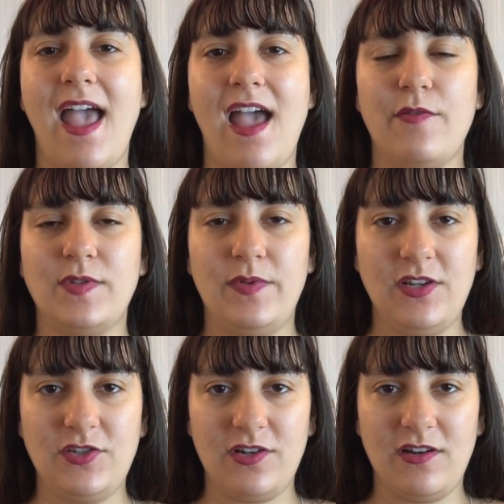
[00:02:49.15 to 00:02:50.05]
I was
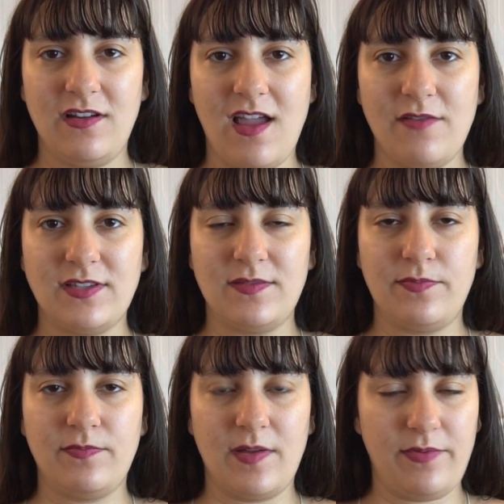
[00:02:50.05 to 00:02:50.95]
pretty sure I
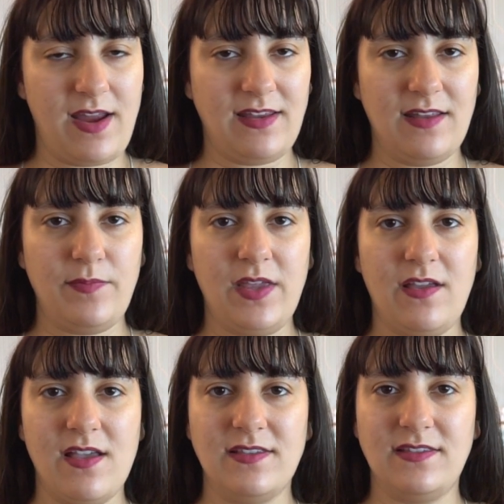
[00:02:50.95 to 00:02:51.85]
was pregnant
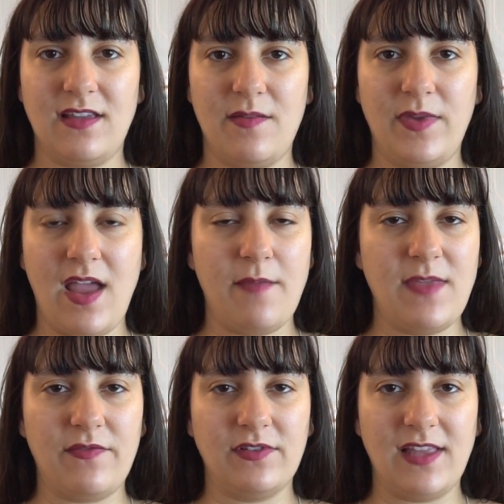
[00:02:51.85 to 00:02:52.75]
because, I mean, I've
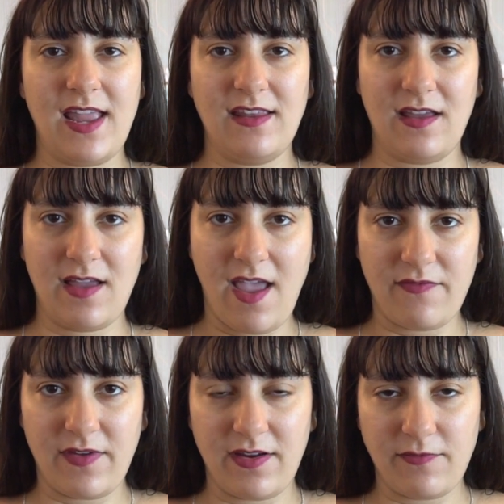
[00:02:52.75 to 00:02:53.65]
never laid, I
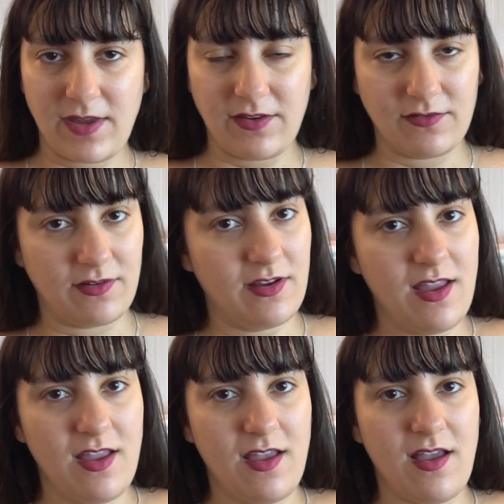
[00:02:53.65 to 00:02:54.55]
have very regular
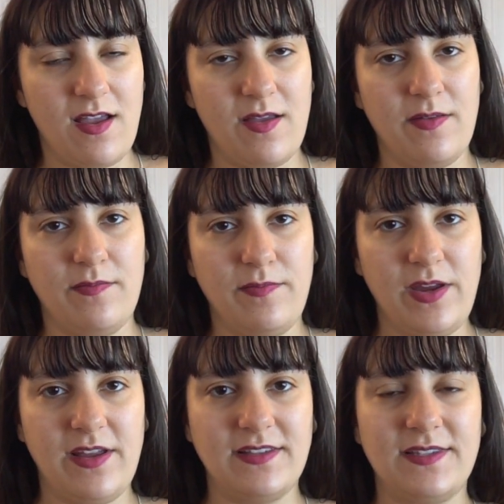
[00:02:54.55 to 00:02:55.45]

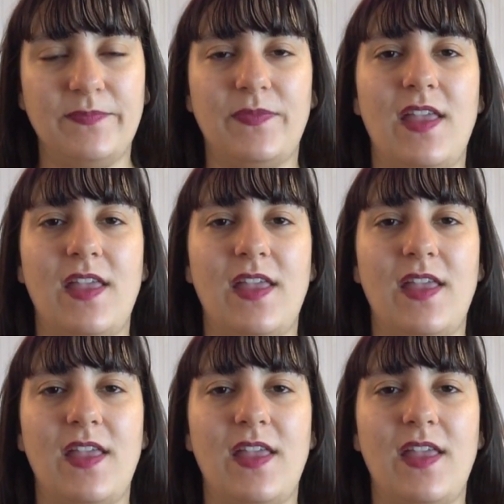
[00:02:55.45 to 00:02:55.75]
periods.